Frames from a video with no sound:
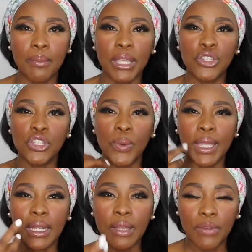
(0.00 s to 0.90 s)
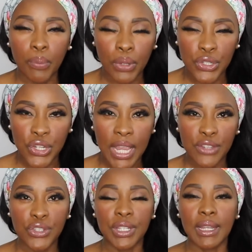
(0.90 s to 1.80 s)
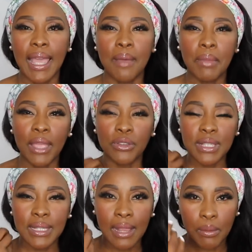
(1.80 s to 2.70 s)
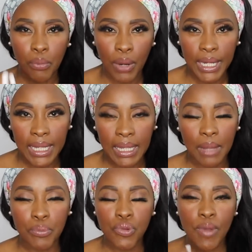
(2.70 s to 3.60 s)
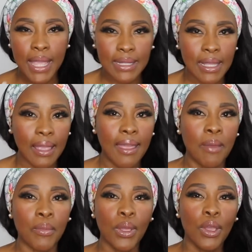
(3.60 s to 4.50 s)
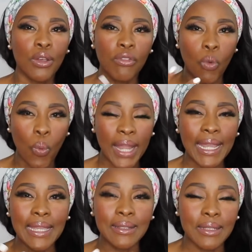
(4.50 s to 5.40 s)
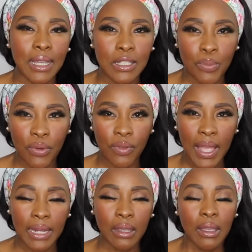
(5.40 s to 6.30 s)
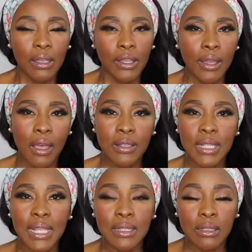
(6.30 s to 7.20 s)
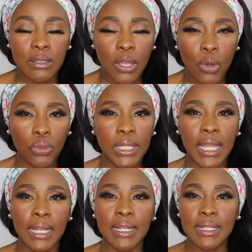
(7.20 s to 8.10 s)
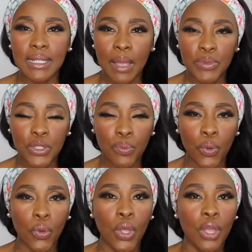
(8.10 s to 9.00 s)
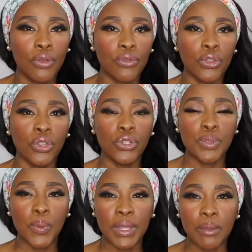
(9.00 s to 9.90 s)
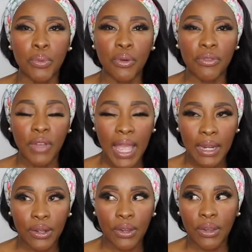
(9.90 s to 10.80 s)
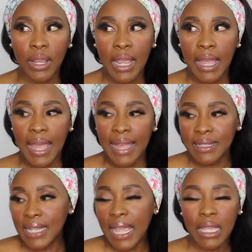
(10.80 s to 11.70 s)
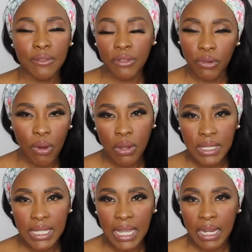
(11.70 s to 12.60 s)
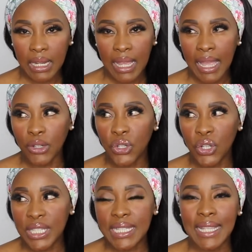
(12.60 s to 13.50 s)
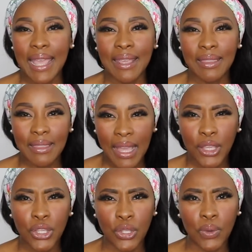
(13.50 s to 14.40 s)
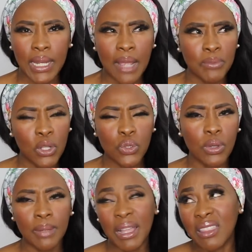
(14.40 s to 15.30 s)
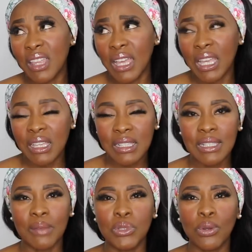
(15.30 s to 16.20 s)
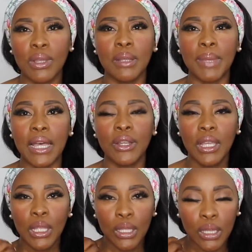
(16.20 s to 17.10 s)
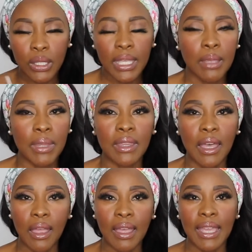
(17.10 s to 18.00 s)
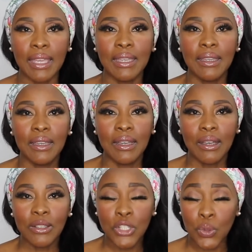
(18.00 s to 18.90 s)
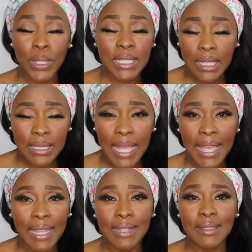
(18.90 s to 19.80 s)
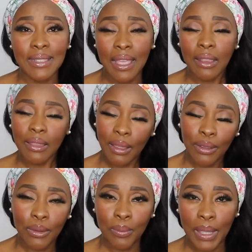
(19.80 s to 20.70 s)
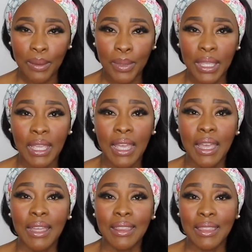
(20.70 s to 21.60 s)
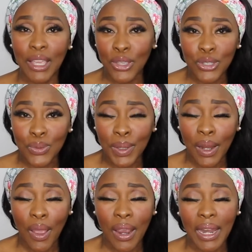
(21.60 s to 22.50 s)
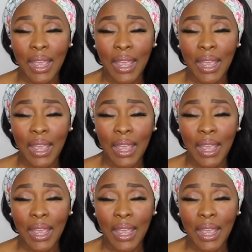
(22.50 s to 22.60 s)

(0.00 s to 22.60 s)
Am I showing enough appreciation? Am I celebrating and praising him for when he does provide? Girls, it's totally unacceptable for you to be with a provider and take it for granted and not say thank you. And I'm not talking about thanks. I'm talking about looking him in the eye, squeezing his hand and saying, thank you, baby. Thank you, sweetheart.